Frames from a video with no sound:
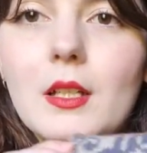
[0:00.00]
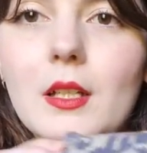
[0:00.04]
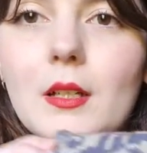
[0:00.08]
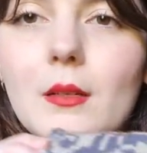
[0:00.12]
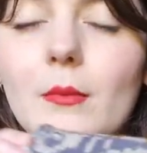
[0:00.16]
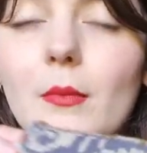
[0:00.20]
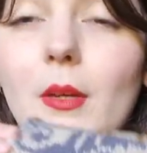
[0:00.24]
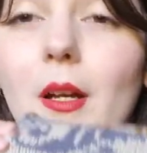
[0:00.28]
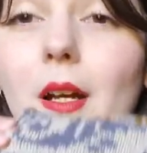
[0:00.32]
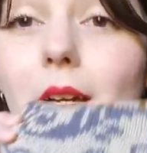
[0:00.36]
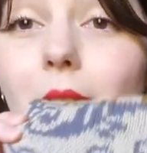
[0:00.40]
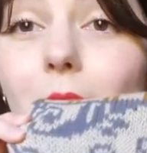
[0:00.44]

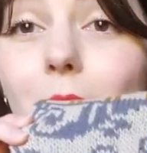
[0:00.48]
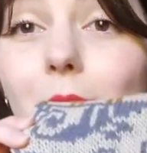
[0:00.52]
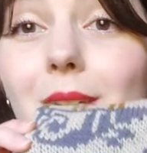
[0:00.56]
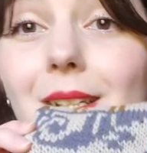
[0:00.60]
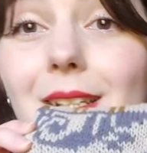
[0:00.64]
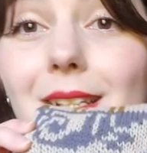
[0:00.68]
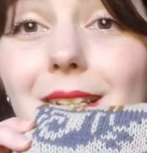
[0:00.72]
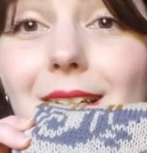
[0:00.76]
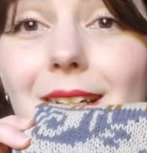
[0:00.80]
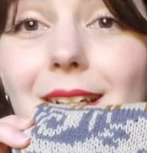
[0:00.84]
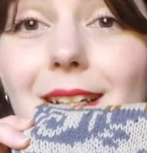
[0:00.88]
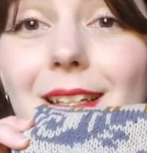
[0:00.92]
But I
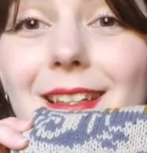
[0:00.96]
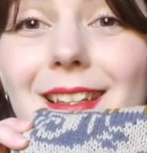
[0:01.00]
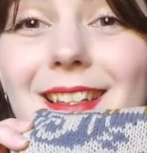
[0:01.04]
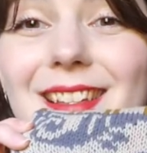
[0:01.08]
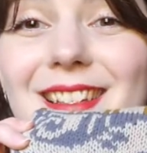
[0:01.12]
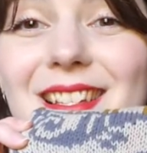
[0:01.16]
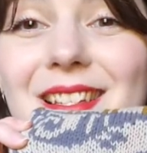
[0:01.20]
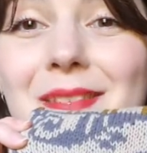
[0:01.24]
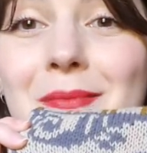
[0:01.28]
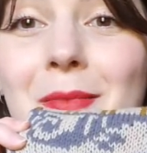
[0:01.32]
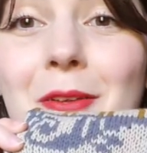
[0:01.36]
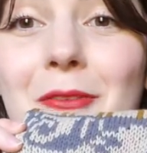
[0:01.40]
really like,
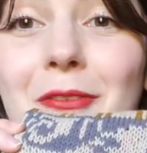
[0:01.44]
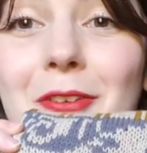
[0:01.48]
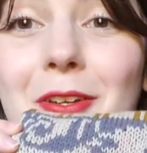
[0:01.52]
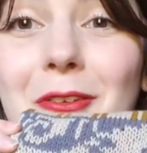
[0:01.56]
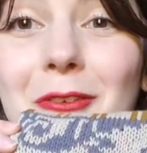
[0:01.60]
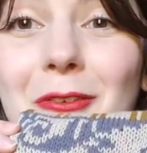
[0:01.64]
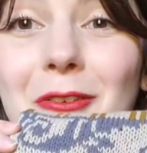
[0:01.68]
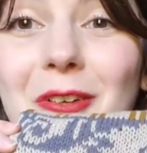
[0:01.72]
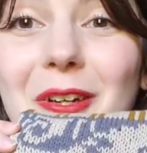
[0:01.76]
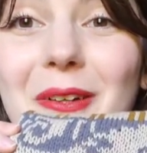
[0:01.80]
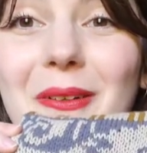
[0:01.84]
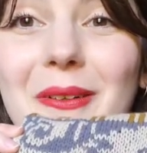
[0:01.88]
this is my
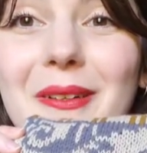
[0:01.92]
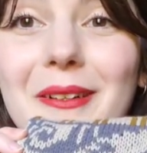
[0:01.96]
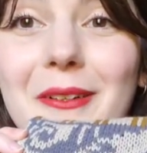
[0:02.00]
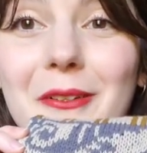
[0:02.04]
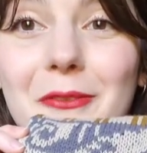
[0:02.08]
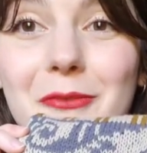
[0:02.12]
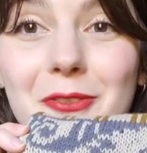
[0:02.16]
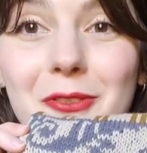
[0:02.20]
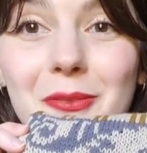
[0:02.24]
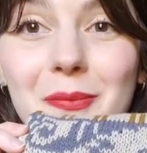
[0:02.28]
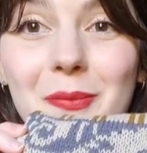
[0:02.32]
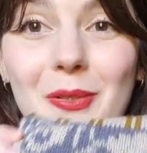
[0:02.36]
favorite
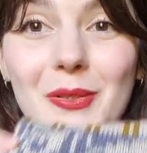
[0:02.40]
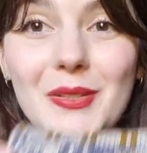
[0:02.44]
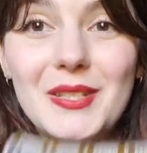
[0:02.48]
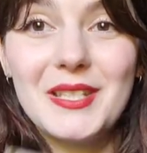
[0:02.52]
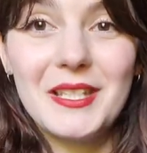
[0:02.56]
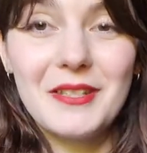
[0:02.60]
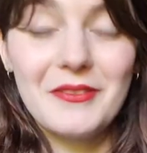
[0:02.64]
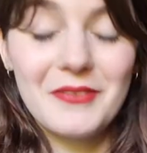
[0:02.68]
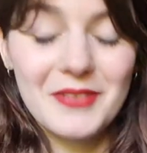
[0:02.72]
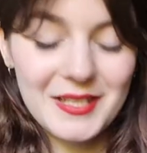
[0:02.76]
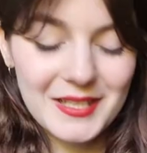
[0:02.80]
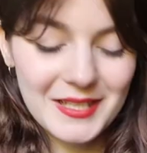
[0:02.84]
of the
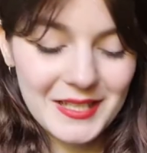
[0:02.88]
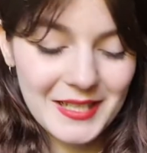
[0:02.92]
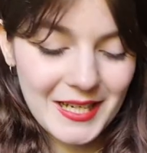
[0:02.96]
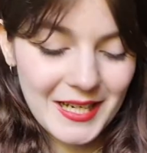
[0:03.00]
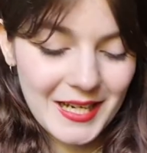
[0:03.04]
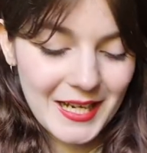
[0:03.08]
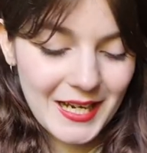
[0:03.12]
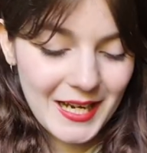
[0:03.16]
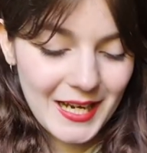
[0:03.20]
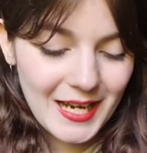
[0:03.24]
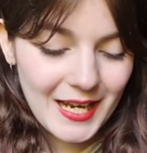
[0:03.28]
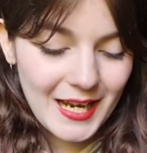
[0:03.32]
motifs.
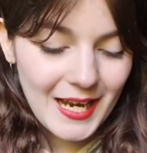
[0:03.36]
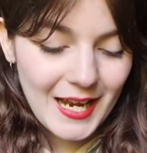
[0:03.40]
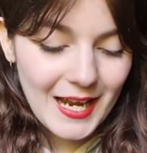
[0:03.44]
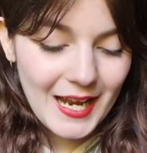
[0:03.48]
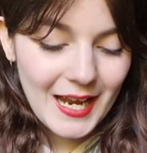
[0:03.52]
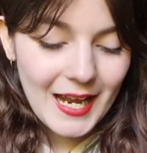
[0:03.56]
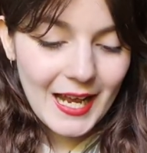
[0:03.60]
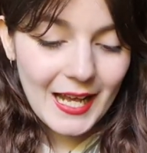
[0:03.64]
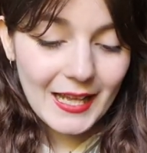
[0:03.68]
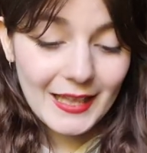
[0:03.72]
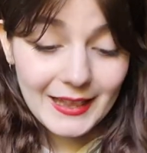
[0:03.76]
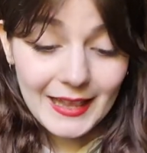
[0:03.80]

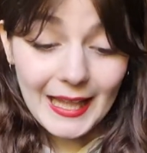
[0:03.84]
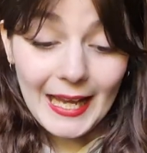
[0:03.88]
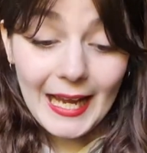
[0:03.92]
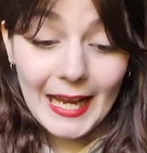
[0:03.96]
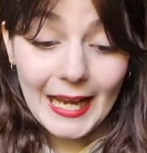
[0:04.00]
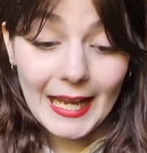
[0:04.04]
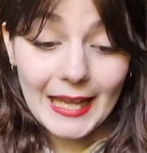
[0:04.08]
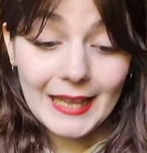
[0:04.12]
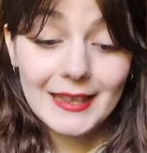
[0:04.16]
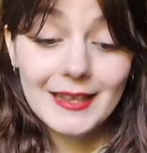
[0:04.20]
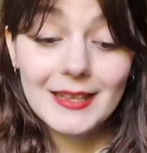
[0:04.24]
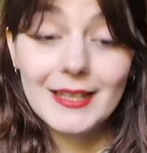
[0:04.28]
And
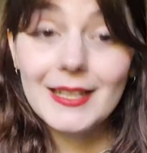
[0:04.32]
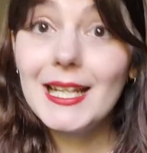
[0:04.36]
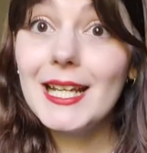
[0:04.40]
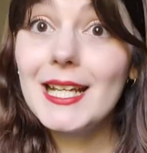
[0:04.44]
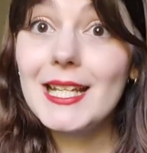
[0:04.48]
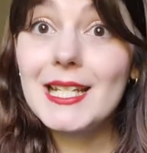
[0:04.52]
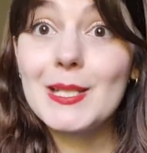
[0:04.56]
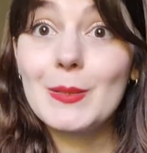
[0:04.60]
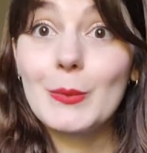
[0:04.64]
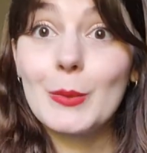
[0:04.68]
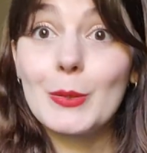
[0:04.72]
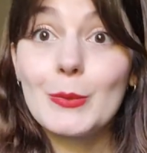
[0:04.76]
then the
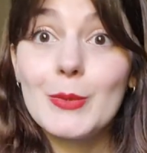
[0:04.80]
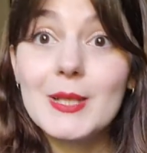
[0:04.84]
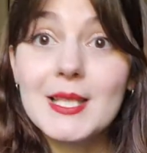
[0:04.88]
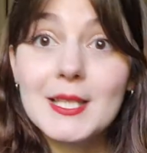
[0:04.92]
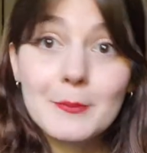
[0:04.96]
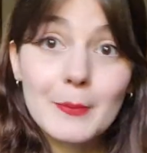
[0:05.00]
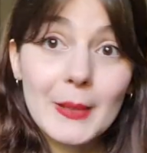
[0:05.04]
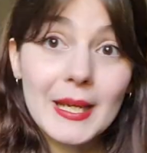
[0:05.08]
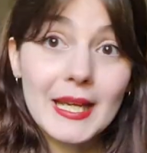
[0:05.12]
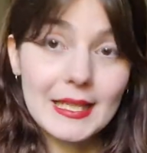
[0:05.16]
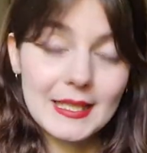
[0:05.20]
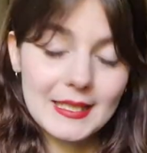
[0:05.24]
last one was
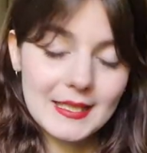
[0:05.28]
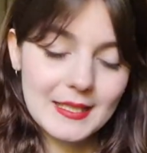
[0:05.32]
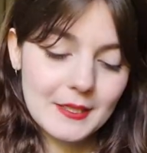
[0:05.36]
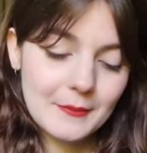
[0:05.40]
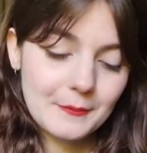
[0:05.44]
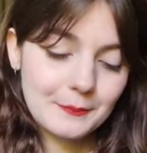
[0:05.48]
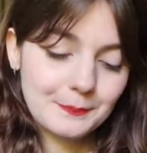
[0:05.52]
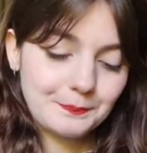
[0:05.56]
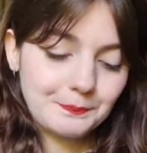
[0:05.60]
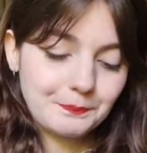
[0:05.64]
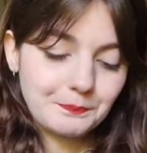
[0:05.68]
space.